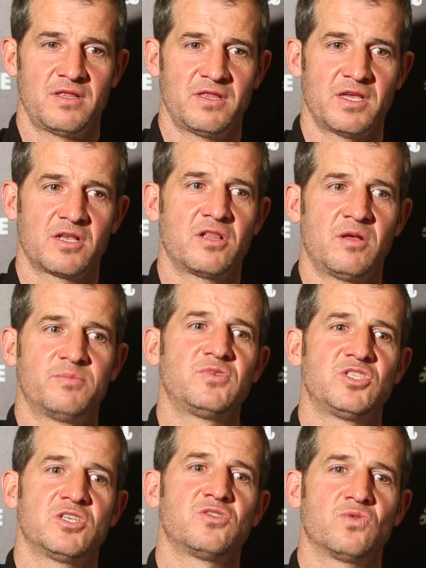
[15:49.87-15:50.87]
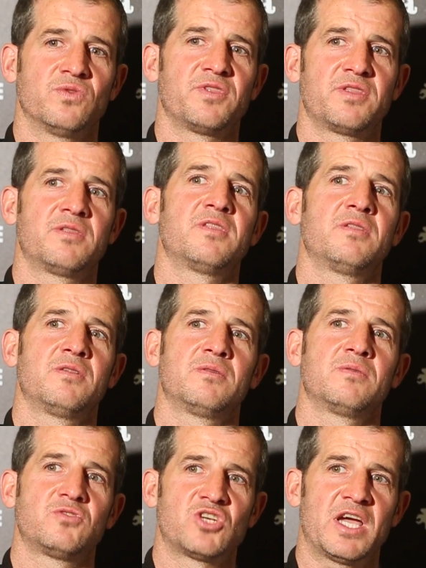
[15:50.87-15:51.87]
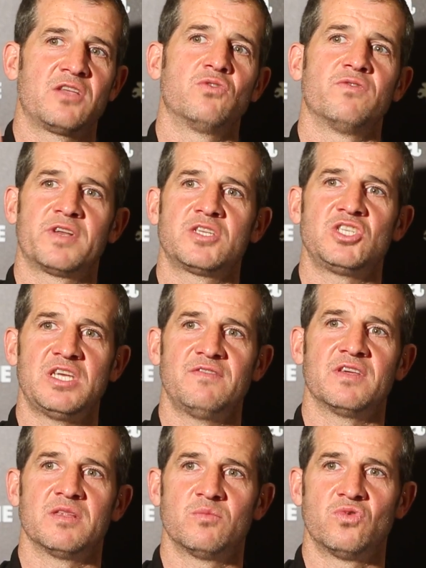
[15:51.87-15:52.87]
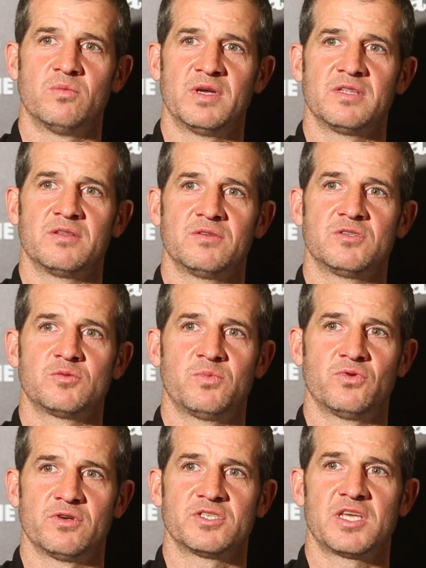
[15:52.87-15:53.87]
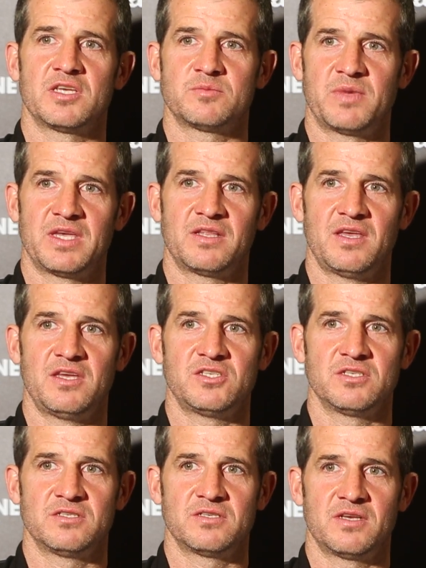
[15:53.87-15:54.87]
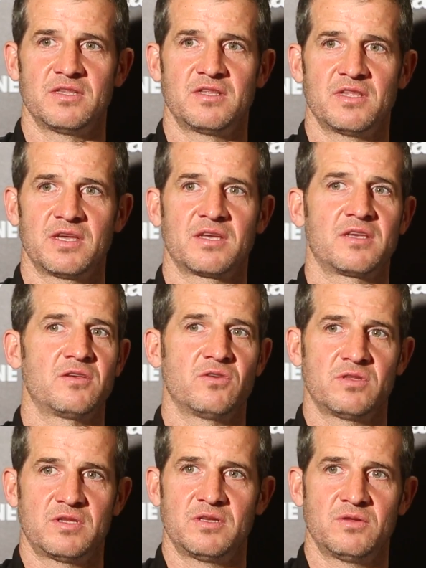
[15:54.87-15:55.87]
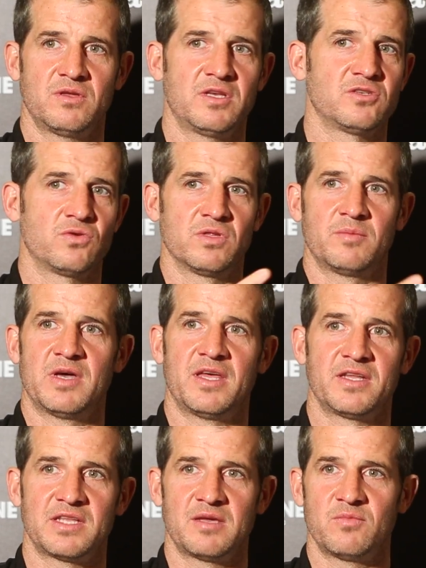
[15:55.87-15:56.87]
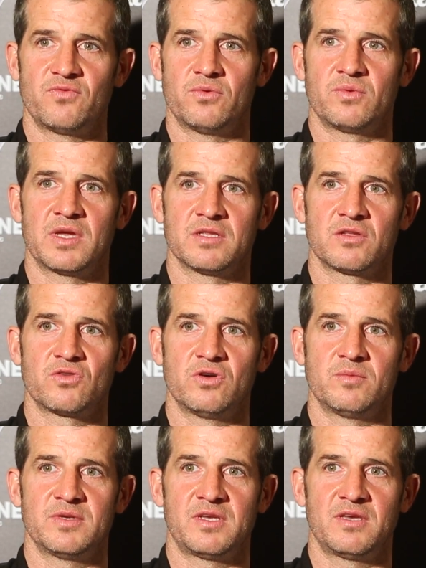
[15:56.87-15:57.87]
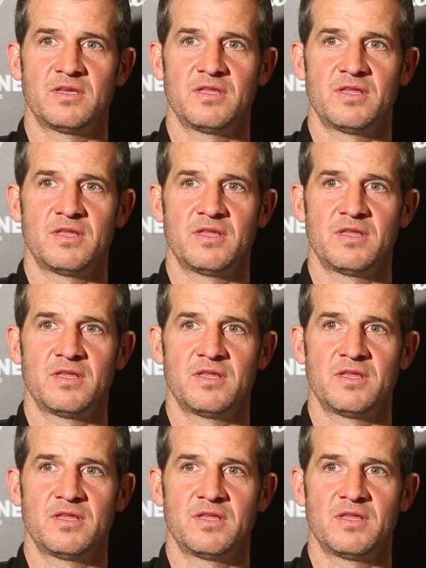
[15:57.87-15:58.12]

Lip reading: The club just don't try and overachieve at the moment. The supporters' expectations that they think it's only a matter of time before we get in the top league.